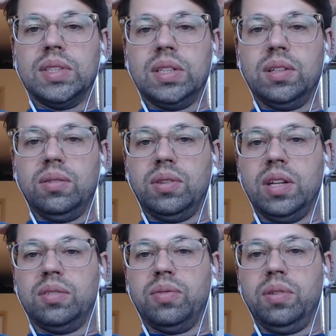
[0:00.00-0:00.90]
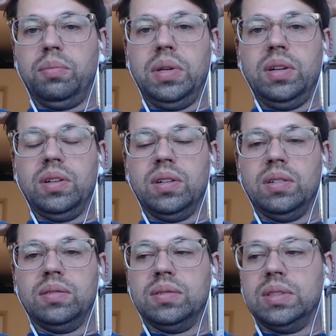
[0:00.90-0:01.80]
thanks for the beer.
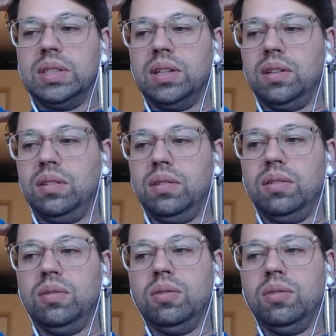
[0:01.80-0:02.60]
You'll